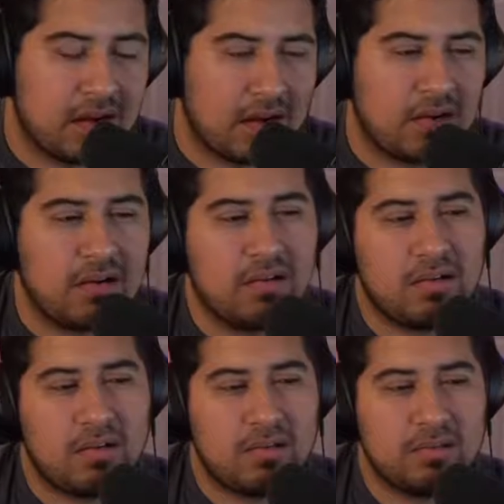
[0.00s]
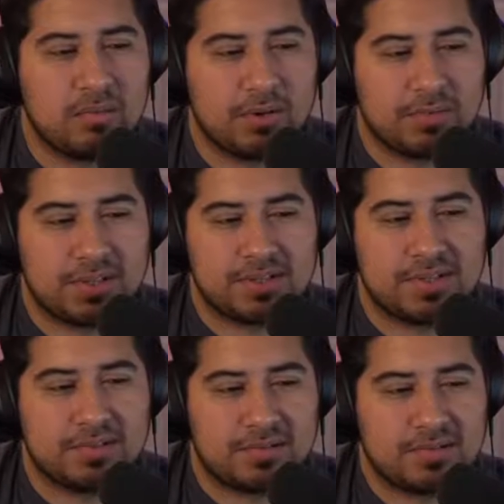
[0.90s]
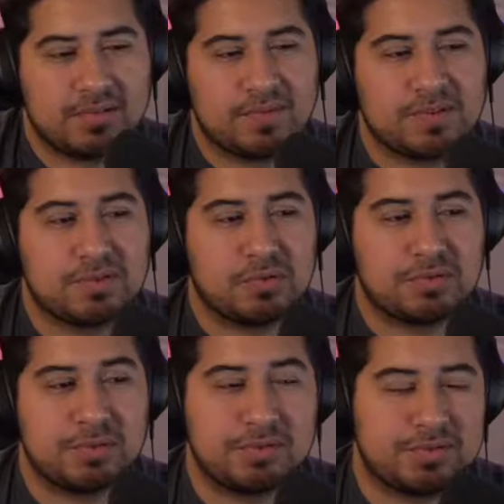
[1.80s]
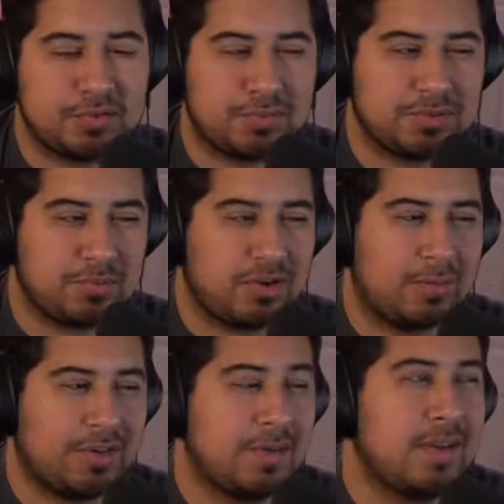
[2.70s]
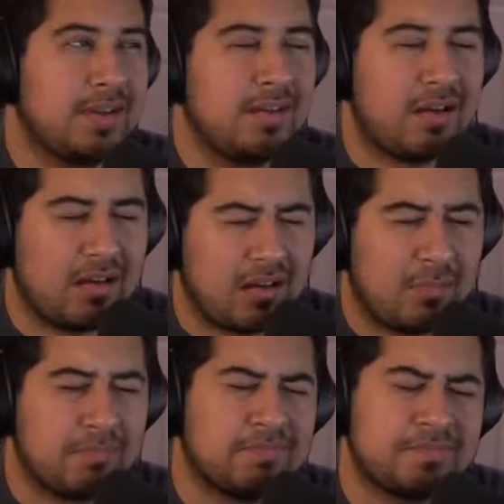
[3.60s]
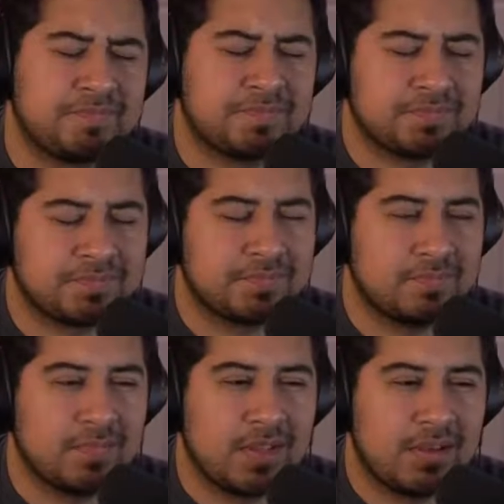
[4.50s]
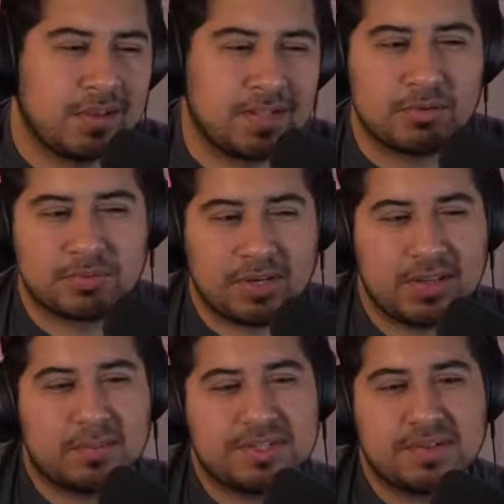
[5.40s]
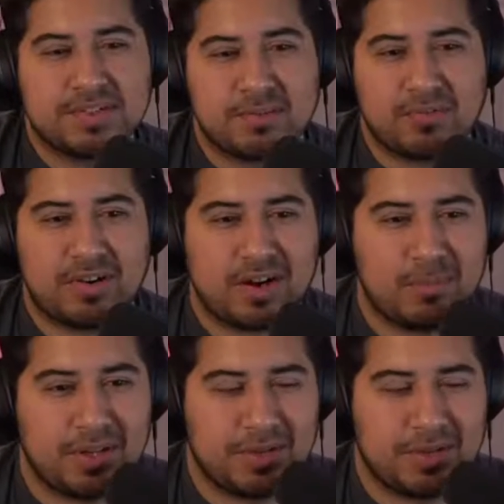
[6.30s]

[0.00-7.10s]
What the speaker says: Oh, the one where they show the first stormtrooper army. Um, that was one of the episodes that were a couple